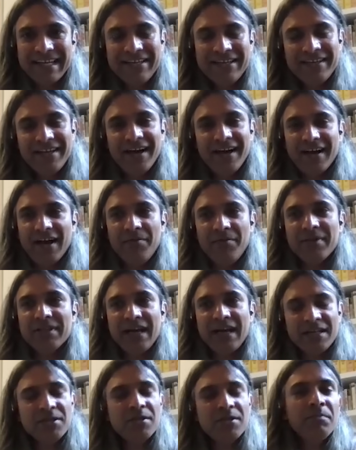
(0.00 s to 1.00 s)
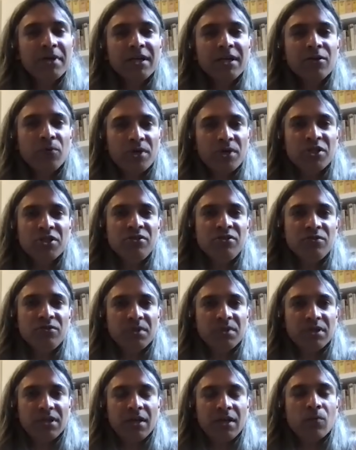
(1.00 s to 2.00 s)
Yeah, I mean, that's the bigger question to
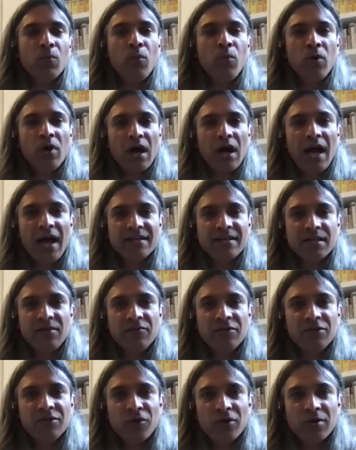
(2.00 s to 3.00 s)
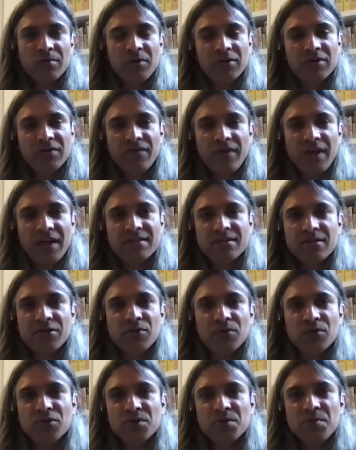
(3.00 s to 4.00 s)
me, that has anyone thought about the fans? Or
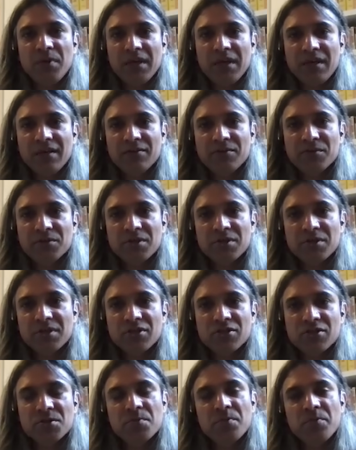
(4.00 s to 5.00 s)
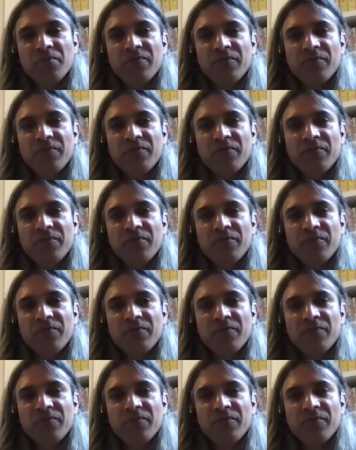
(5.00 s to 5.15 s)
you're just making those decisions